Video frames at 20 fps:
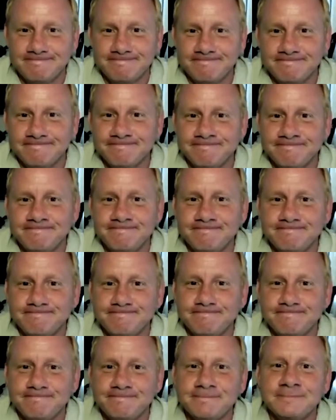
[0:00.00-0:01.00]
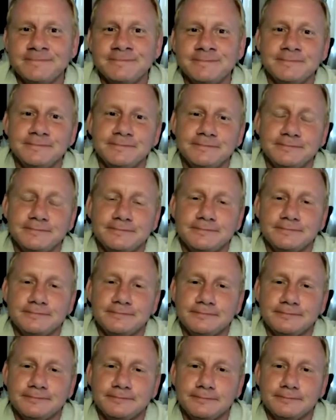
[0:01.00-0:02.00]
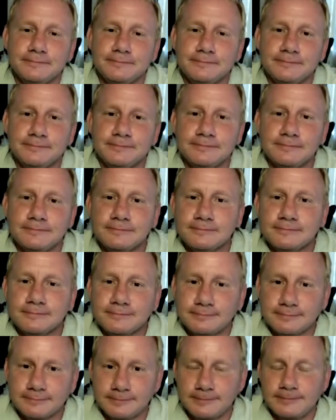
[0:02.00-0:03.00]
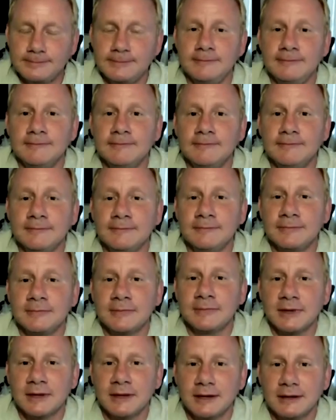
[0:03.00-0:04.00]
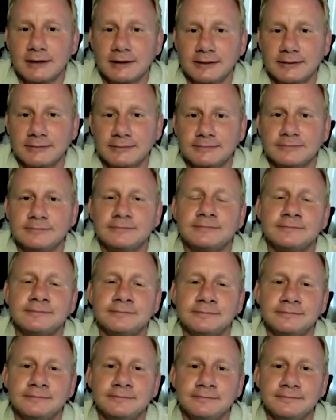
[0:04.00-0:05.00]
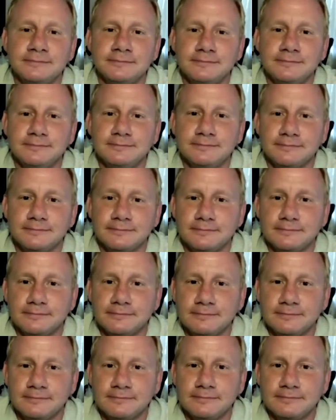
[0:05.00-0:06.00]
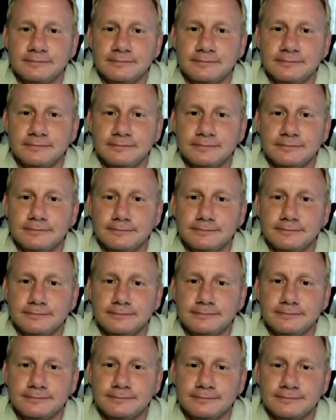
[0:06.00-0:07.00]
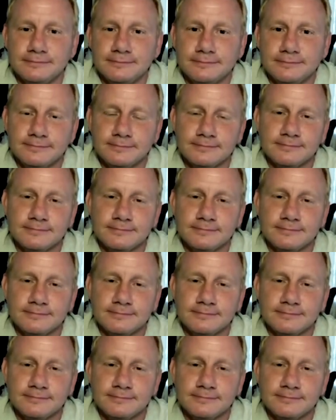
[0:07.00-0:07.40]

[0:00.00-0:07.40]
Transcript: The person shown says nothing.